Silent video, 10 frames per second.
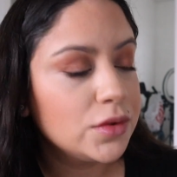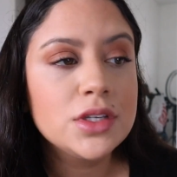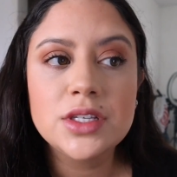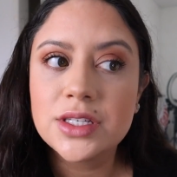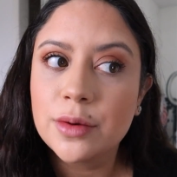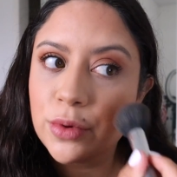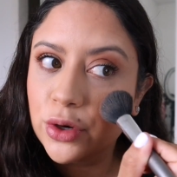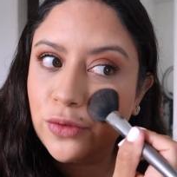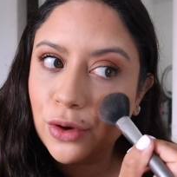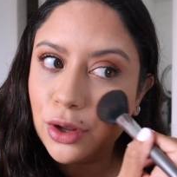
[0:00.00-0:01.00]
Just such a
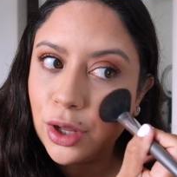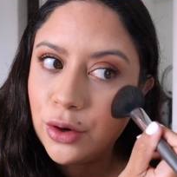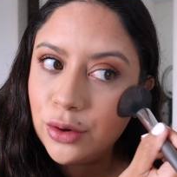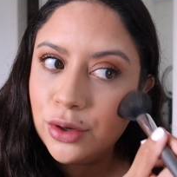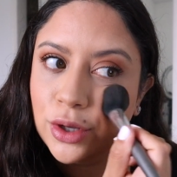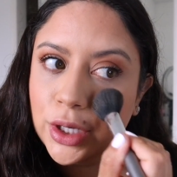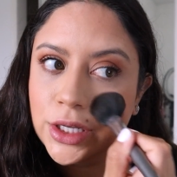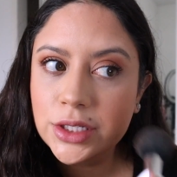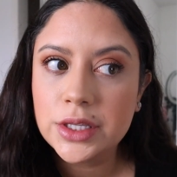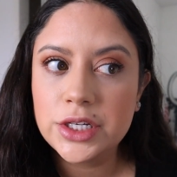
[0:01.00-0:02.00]
beautiful glow
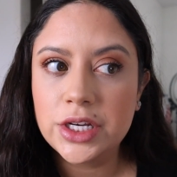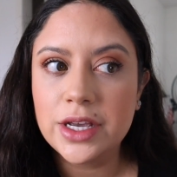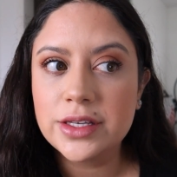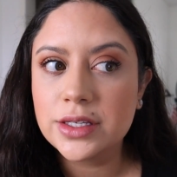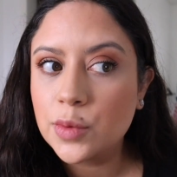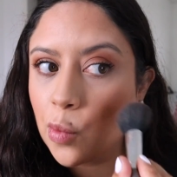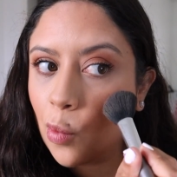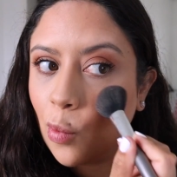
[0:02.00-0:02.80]
to the cheeks.